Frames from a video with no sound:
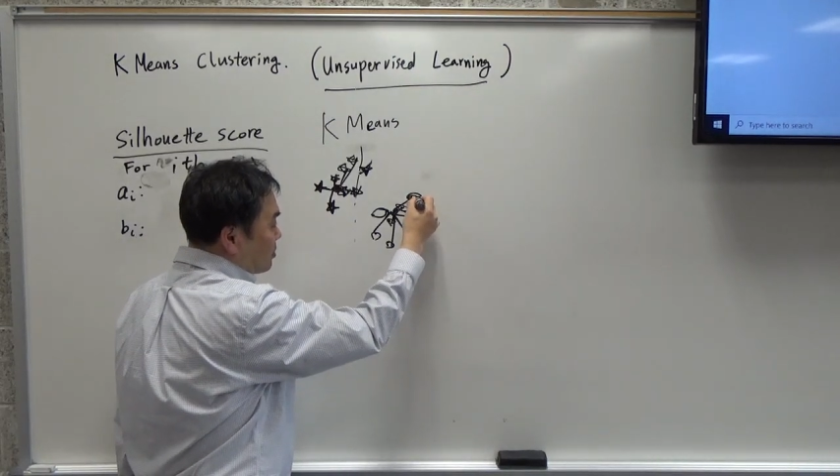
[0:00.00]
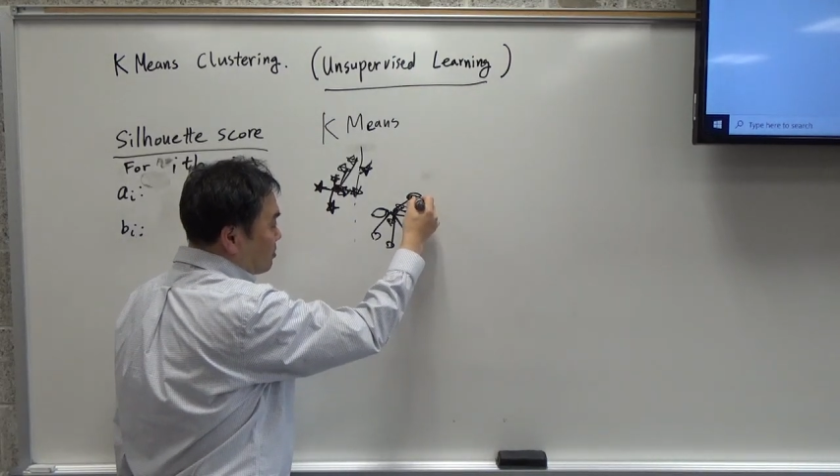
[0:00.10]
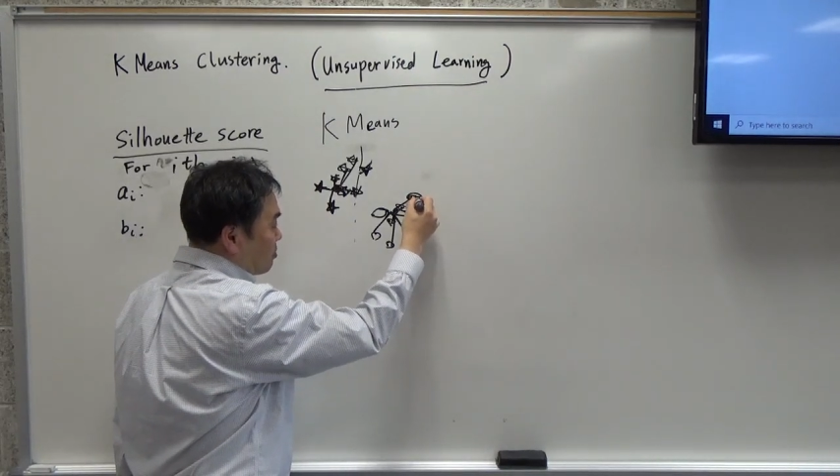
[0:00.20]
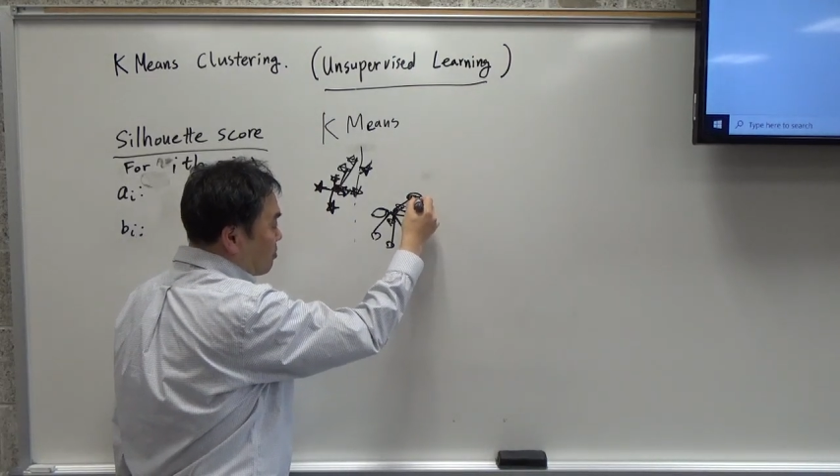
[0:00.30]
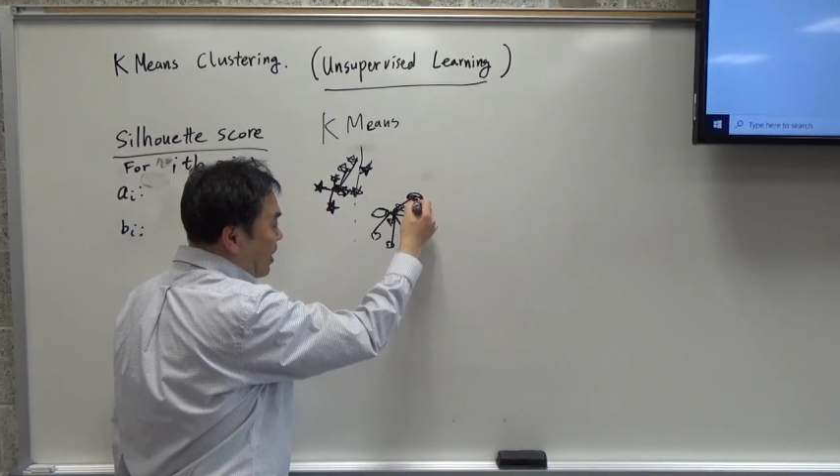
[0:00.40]

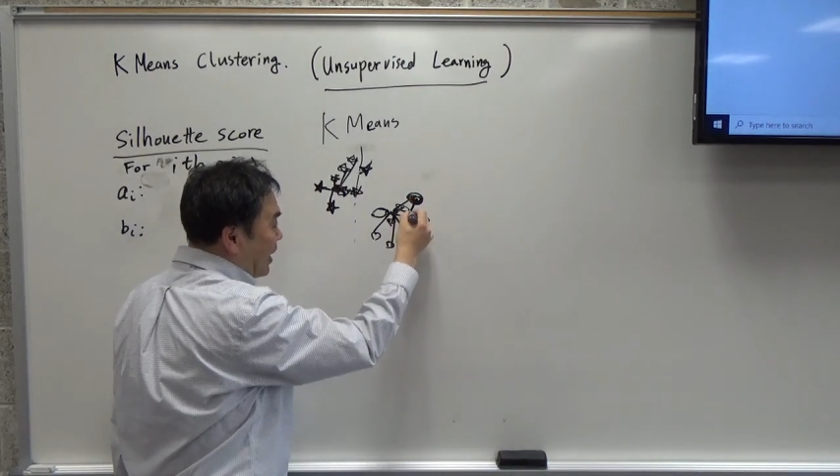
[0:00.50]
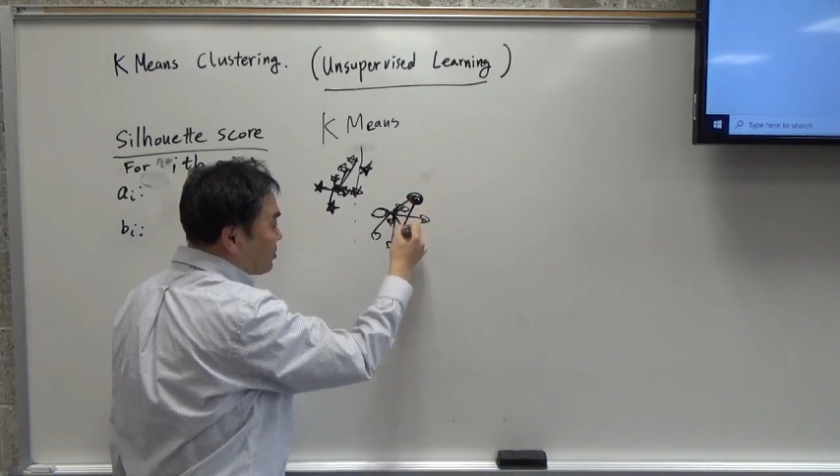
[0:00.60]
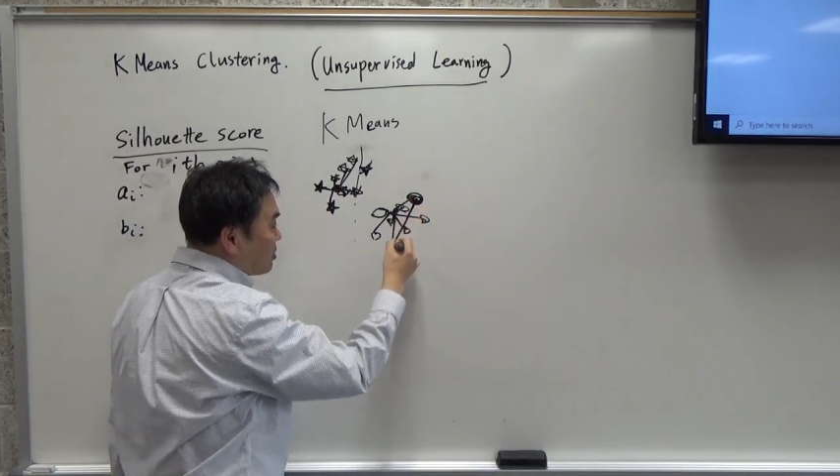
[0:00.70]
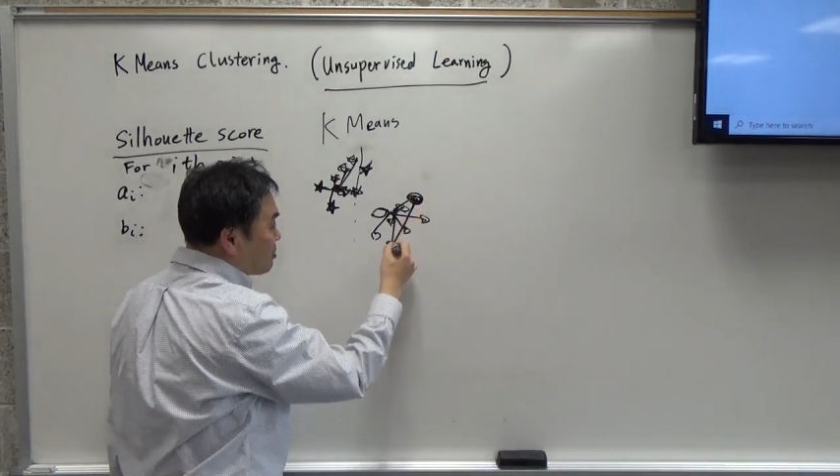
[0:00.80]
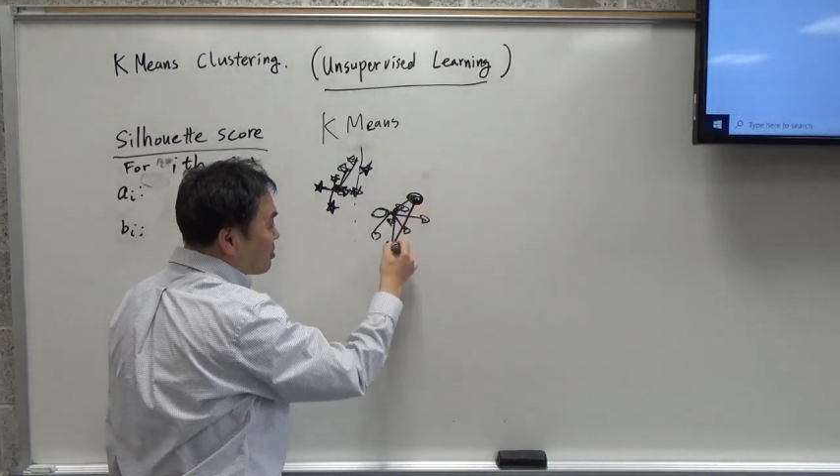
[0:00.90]

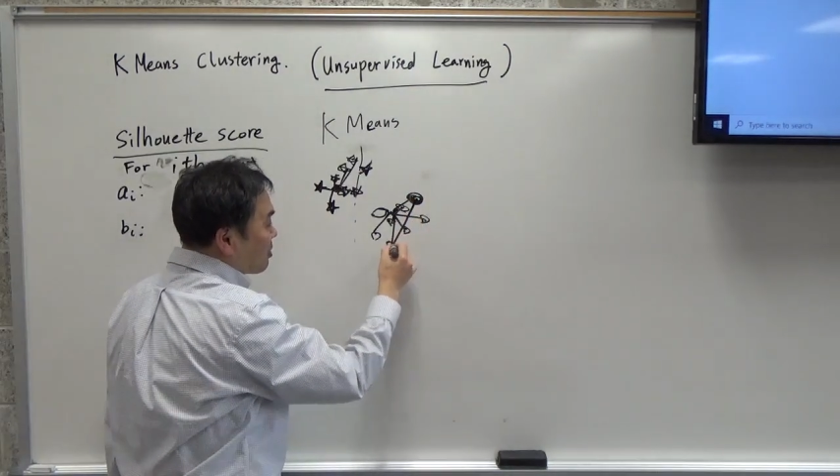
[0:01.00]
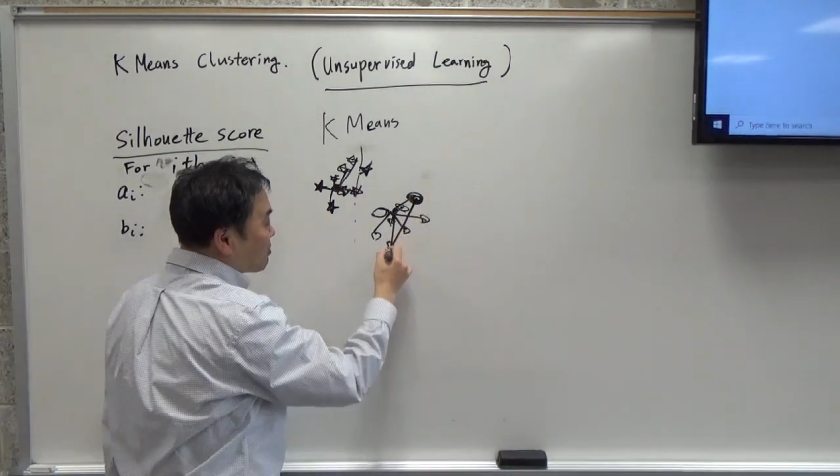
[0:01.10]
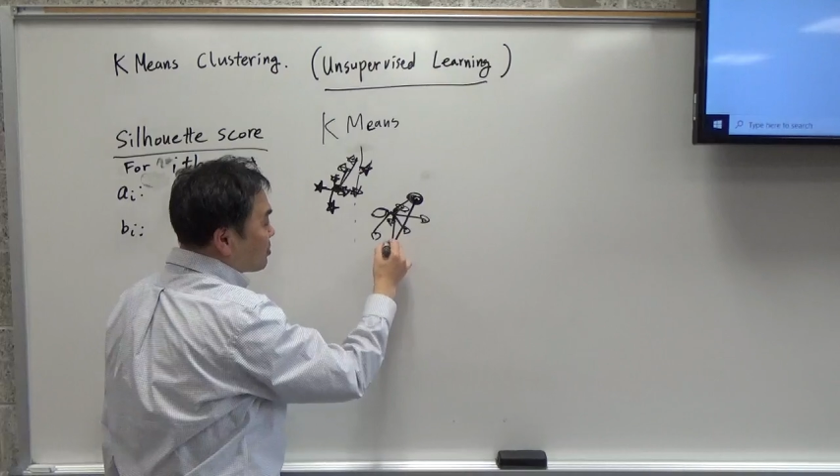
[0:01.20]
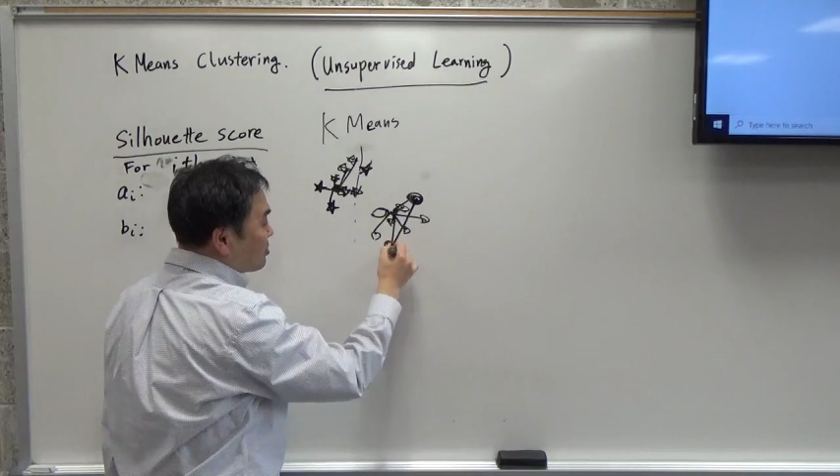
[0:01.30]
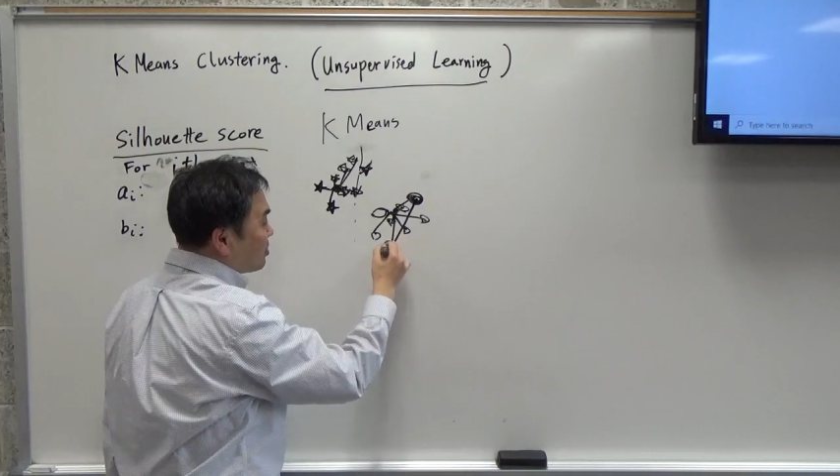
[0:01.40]
maximum of
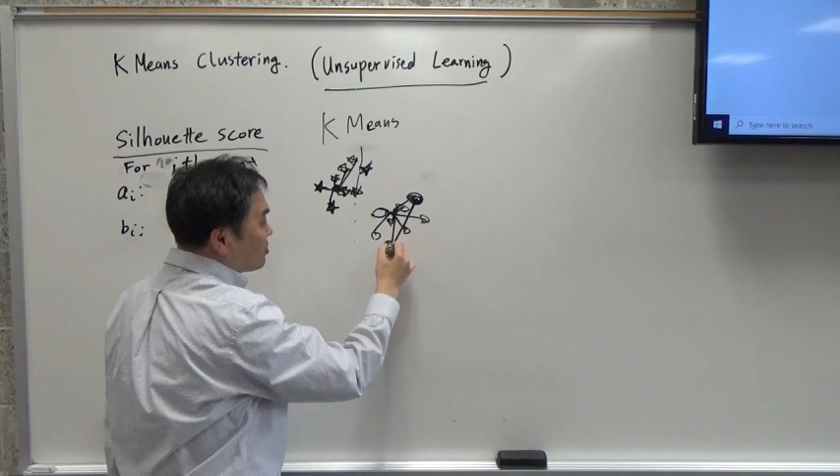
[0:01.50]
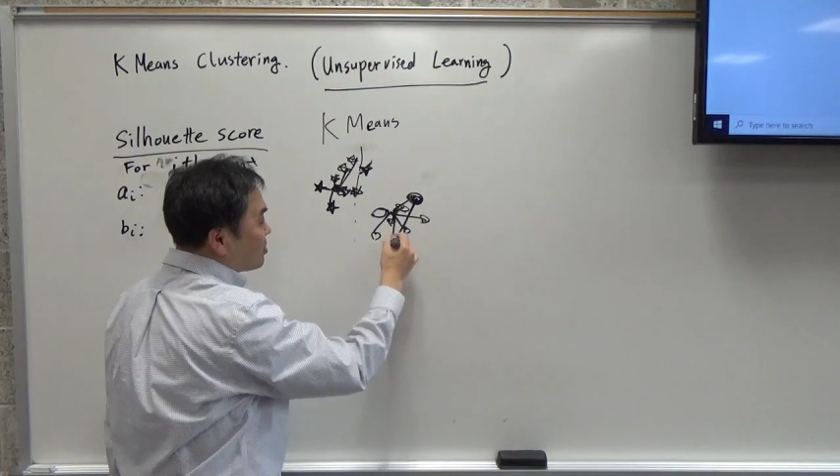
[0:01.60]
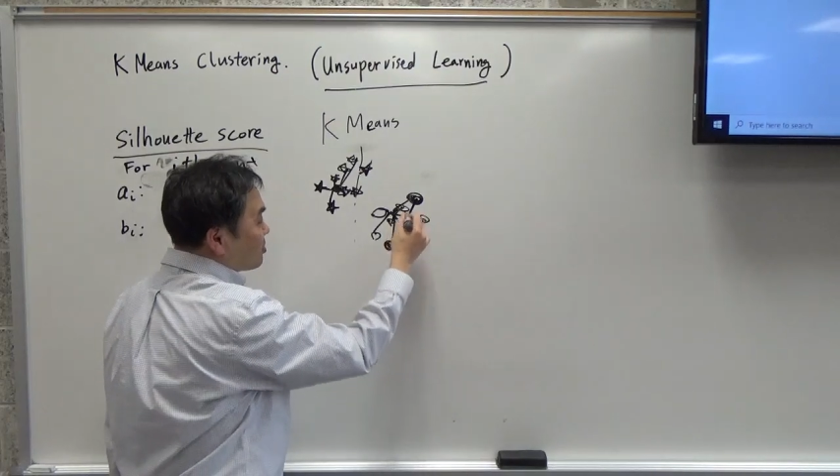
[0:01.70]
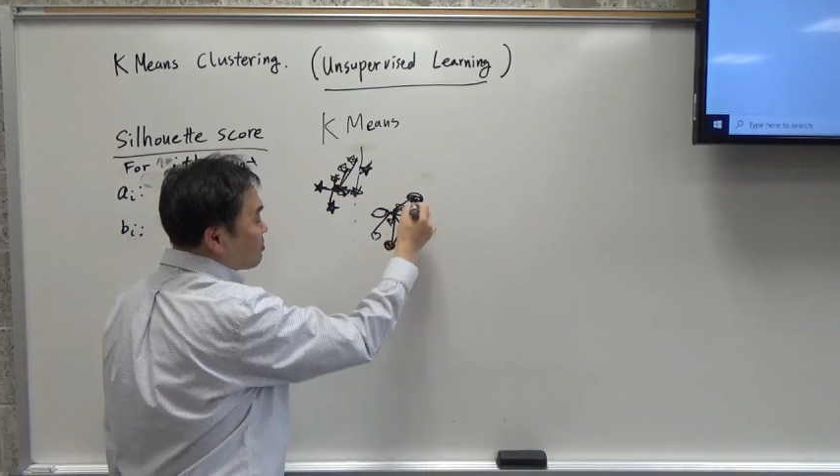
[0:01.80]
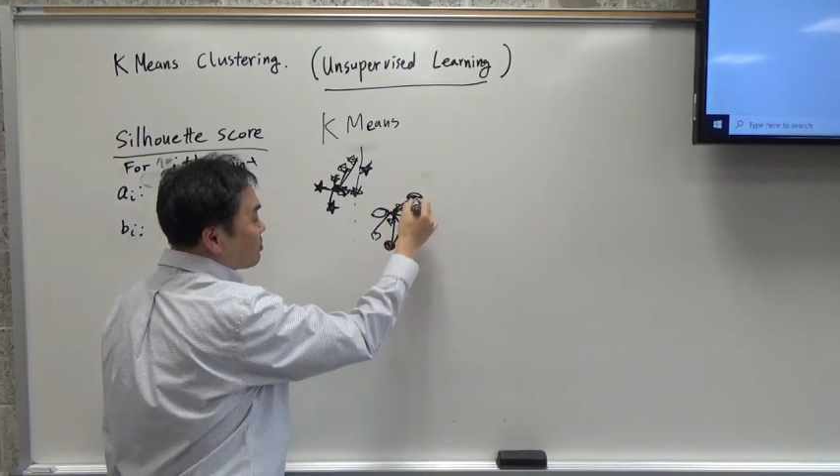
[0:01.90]
the
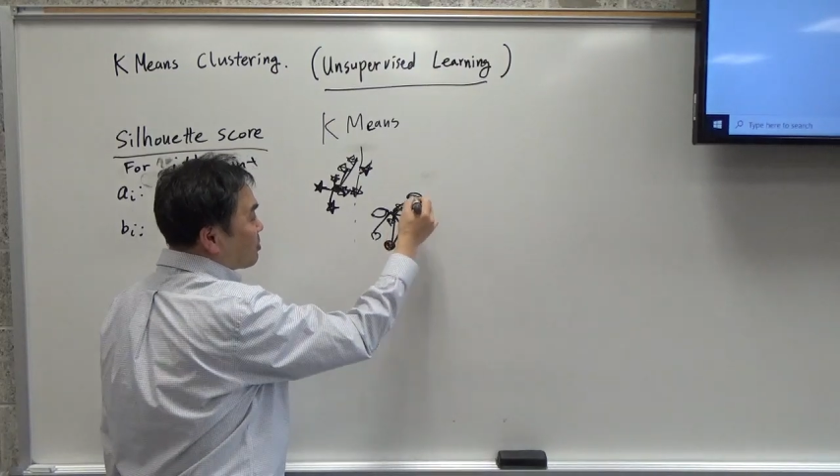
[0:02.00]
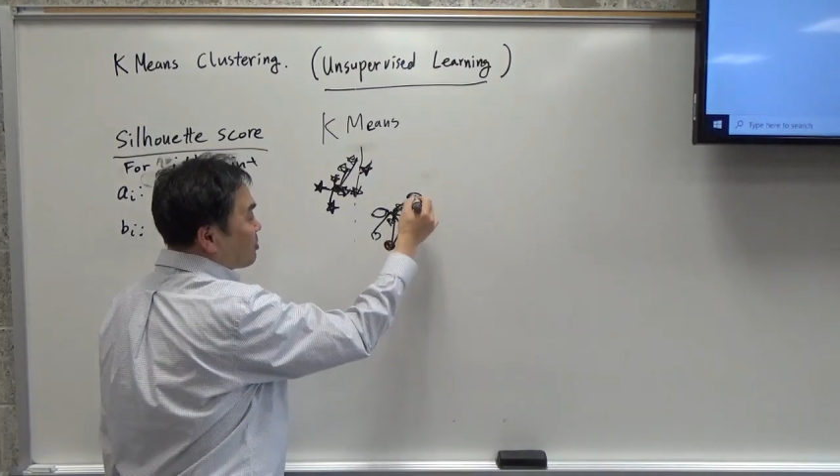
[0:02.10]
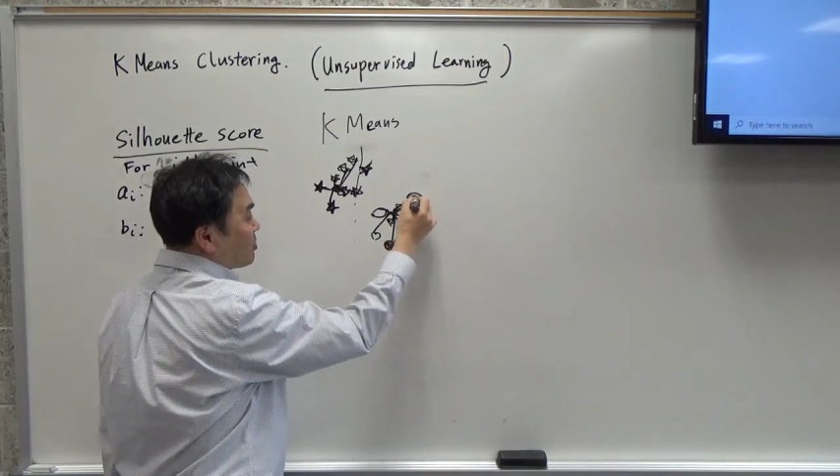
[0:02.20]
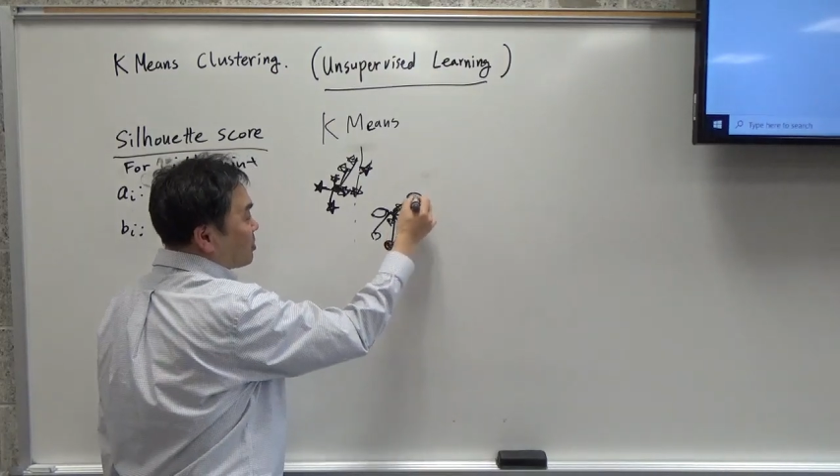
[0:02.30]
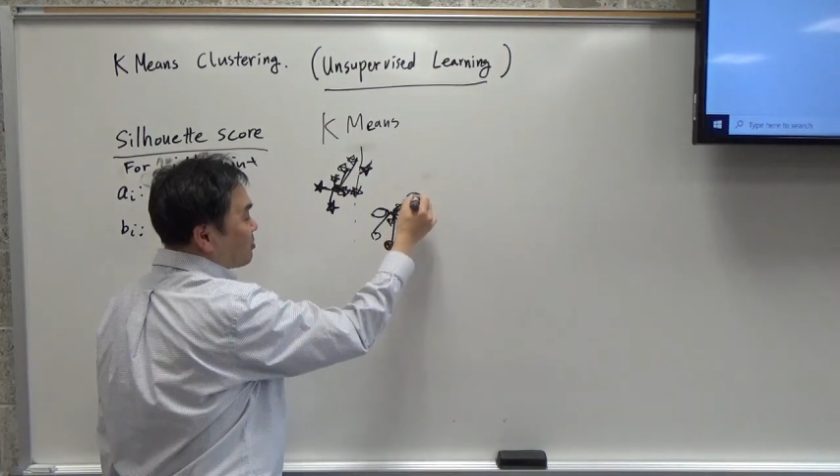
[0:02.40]
distance
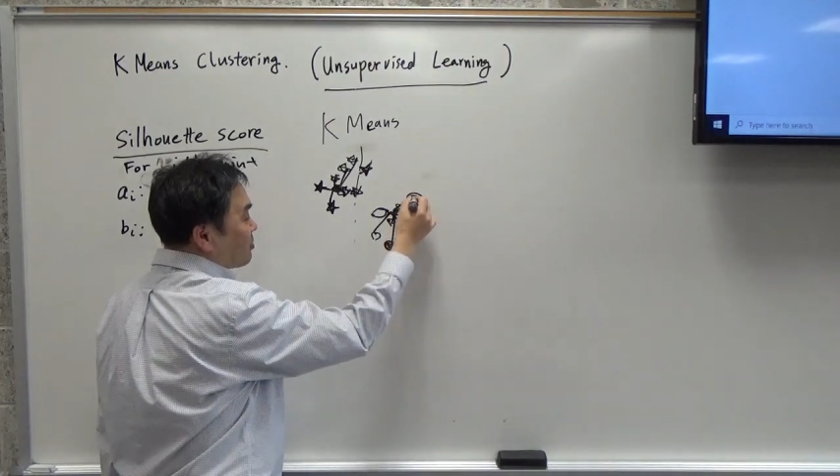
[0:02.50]
from